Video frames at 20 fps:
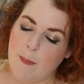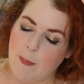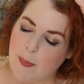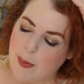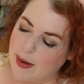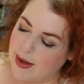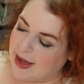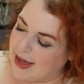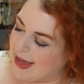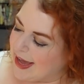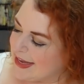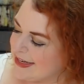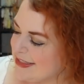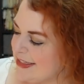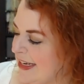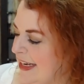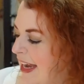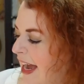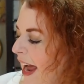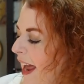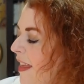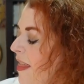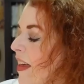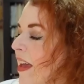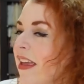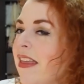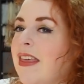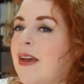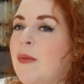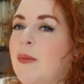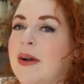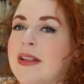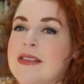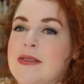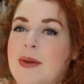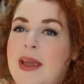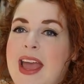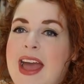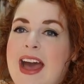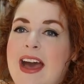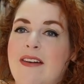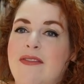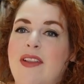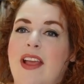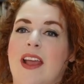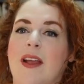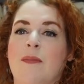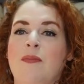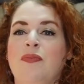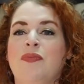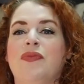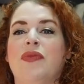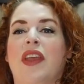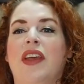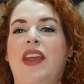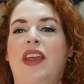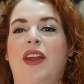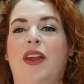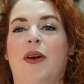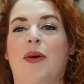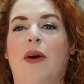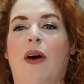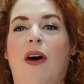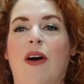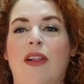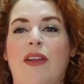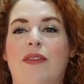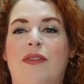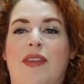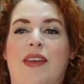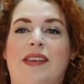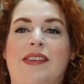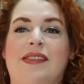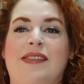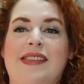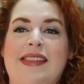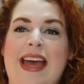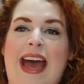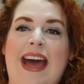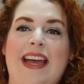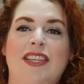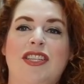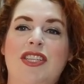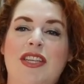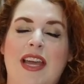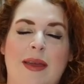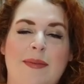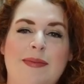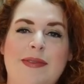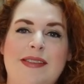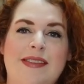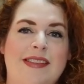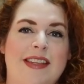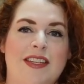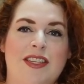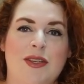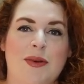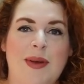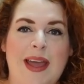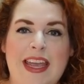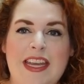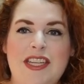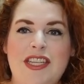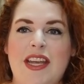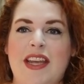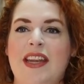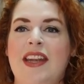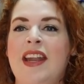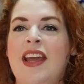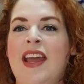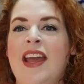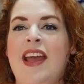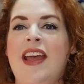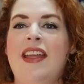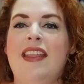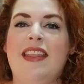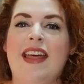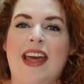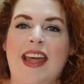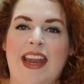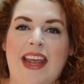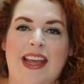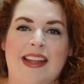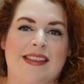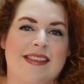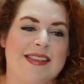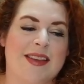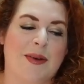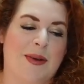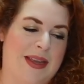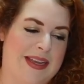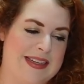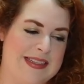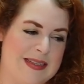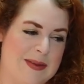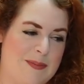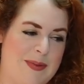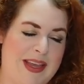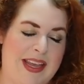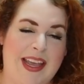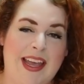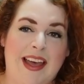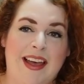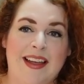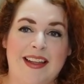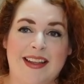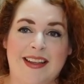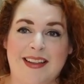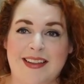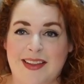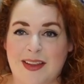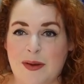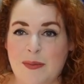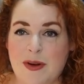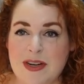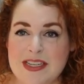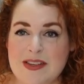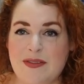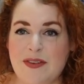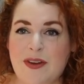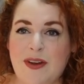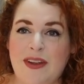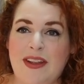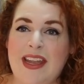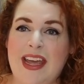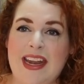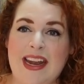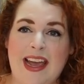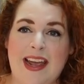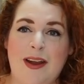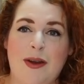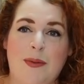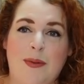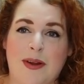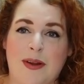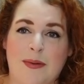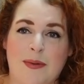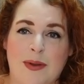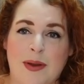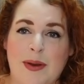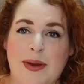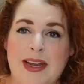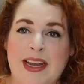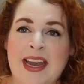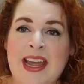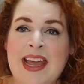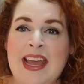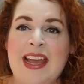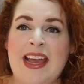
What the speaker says: But yeah, I think that once we have like, you know, all of the sash type situation, that it's going to be a little more difficult, and I don't want to ruin